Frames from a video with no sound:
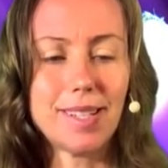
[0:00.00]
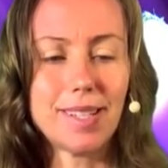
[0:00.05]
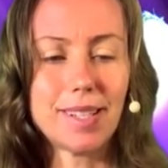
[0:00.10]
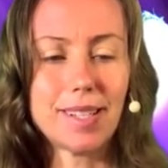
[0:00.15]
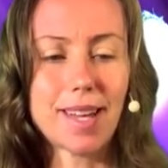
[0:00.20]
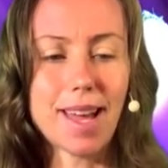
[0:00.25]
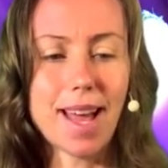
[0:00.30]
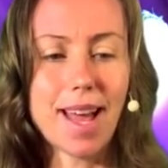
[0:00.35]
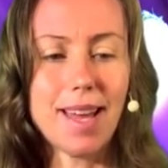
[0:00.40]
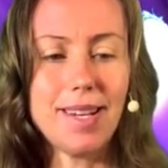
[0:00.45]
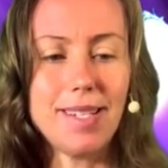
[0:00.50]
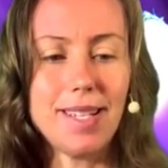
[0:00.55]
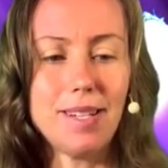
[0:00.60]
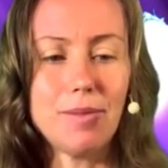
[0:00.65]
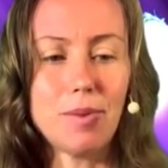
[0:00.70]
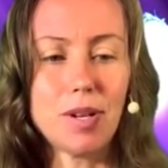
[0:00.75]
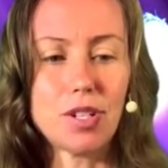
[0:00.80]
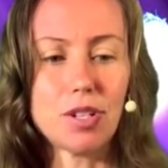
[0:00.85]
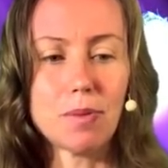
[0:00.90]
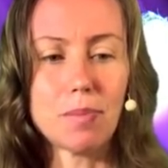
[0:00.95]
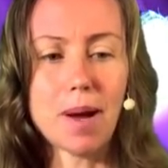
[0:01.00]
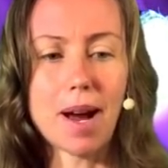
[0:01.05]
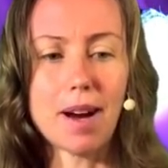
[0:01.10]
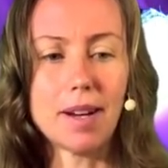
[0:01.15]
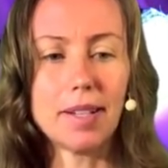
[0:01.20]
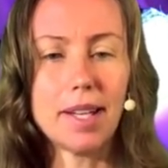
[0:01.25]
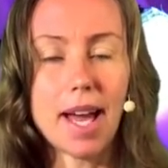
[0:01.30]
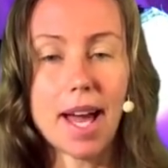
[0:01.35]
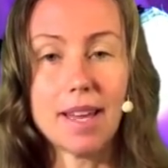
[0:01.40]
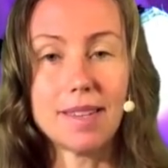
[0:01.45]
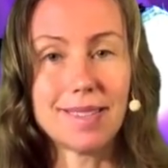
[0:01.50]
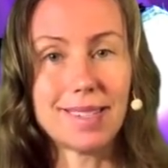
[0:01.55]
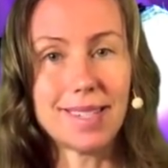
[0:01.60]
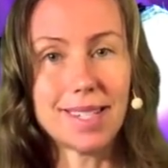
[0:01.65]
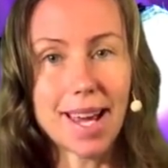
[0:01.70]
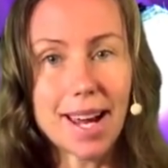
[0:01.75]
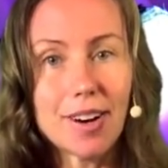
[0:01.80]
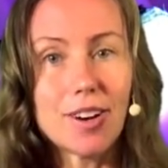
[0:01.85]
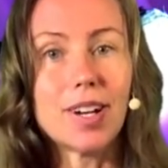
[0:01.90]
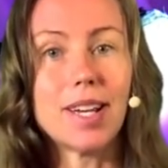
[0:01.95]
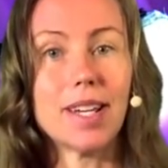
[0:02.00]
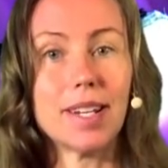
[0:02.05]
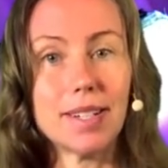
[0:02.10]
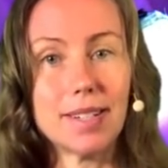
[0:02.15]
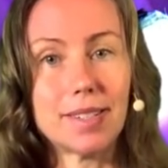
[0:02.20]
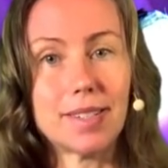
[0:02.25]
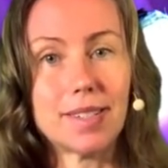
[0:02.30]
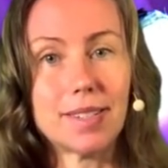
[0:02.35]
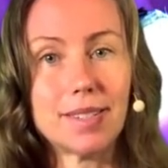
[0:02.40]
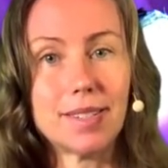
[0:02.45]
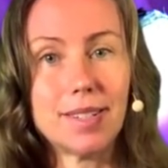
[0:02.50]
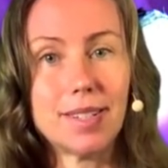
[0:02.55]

candy, which apparently has dairy in it.